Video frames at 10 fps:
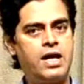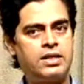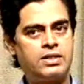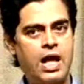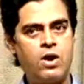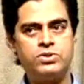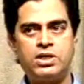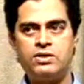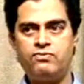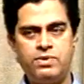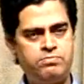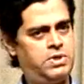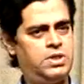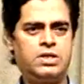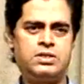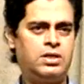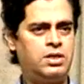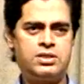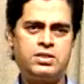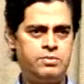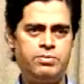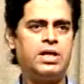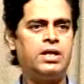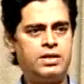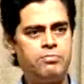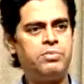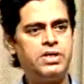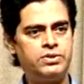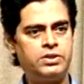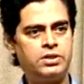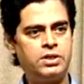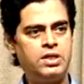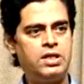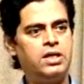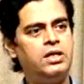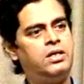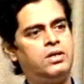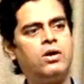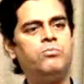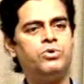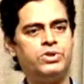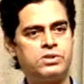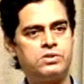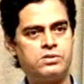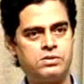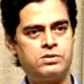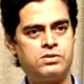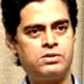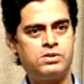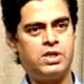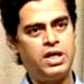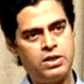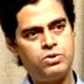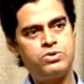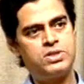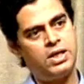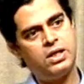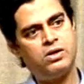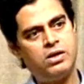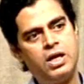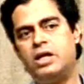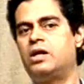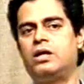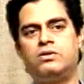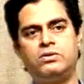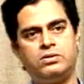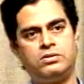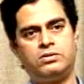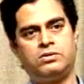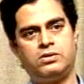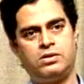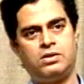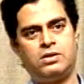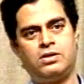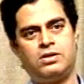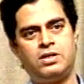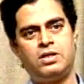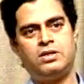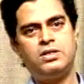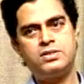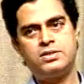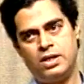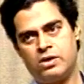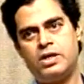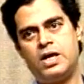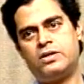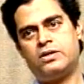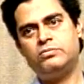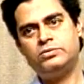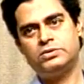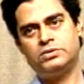1050 degrees centigrade, the typical temperature, it decomposes into silicon and hydrogen. These silicon atoms,